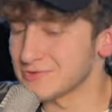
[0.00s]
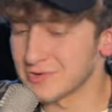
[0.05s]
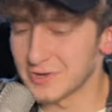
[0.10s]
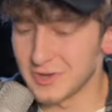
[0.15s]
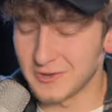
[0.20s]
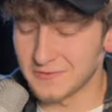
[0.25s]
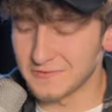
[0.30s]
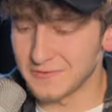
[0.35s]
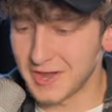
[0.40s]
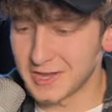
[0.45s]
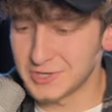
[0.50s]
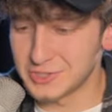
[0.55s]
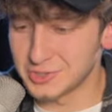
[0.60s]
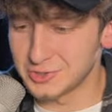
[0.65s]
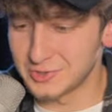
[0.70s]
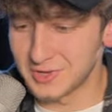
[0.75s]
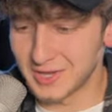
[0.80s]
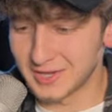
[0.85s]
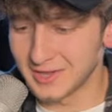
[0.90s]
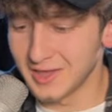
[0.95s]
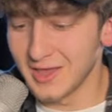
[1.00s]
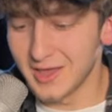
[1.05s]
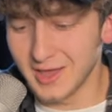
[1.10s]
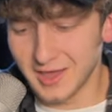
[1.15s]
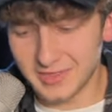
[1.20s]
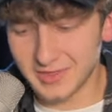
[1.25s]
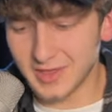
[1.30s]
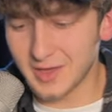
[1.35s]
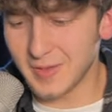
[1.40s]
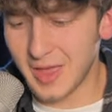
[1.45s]
after a lot of fine tuning,
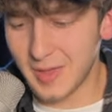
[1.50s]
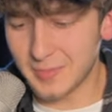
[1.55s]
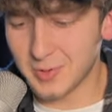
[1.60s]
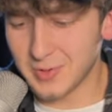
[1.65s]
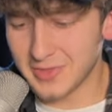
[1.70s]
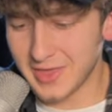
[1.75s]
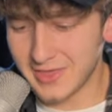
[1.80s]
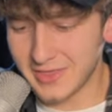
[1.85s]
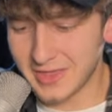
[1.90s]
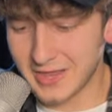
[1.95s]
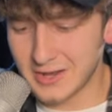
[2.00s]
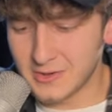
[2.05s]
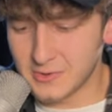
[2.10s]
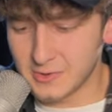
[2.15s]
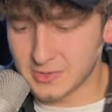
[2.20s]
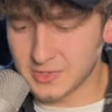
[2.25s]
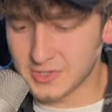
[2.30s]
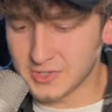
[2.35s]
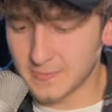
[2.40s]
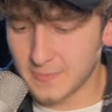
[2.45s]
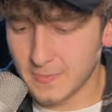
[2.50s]
I think I'm happy with how that looks.